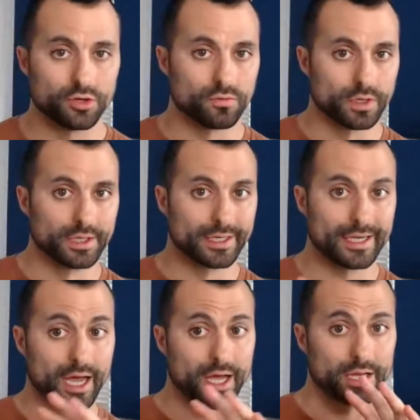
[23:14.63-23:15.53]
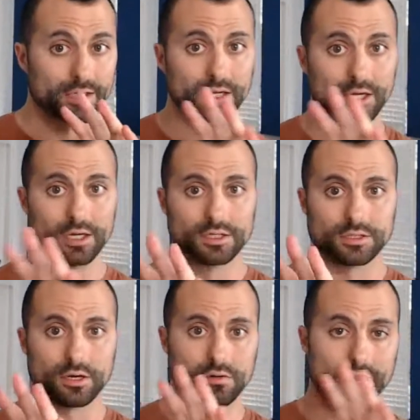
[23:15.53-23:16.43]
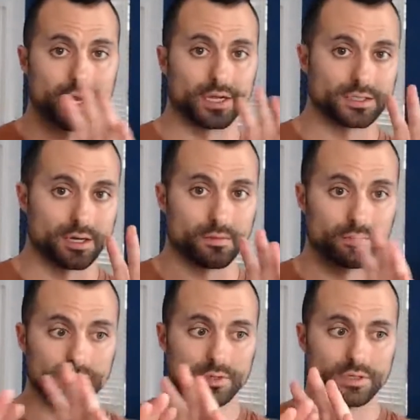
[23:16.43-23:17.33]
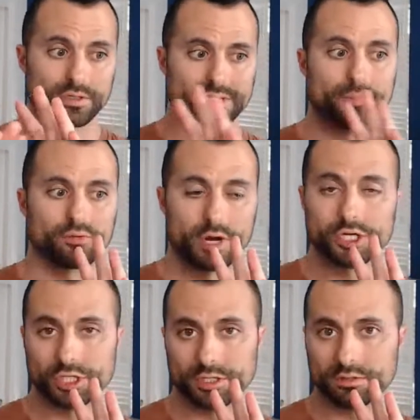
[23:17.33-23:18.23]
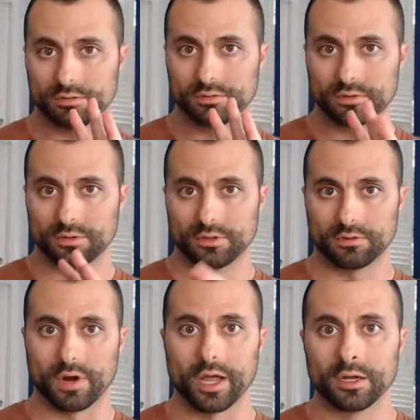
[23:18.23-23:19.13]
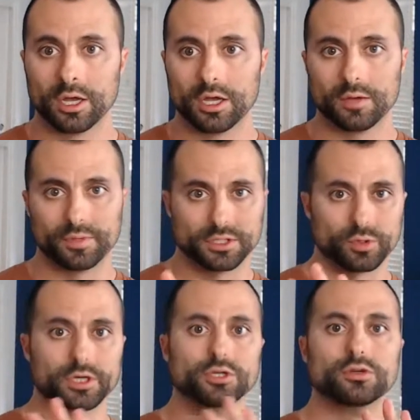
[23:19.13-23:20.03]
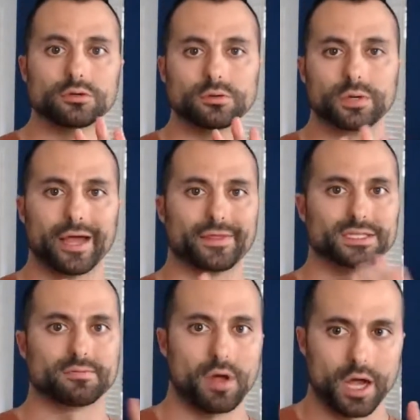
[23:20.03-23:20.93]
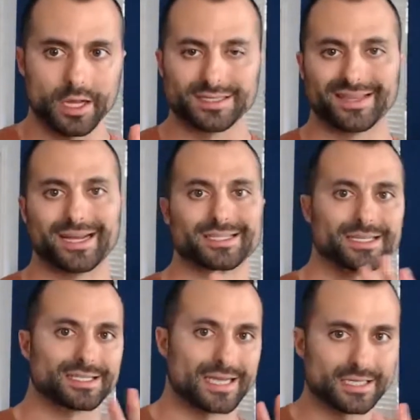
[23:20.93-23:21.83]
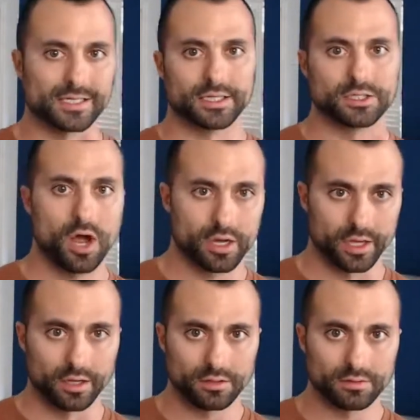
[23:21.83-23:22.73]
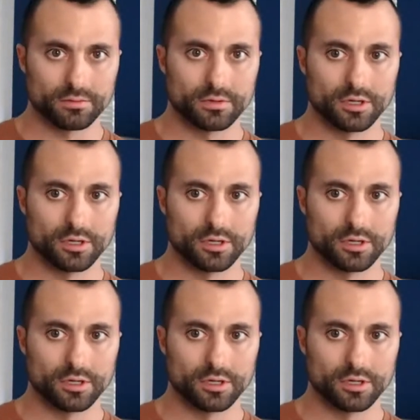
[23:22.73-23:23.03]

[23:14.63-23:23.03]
And you really can start creating some separation, right? Between you and this mind that is incessantly talking.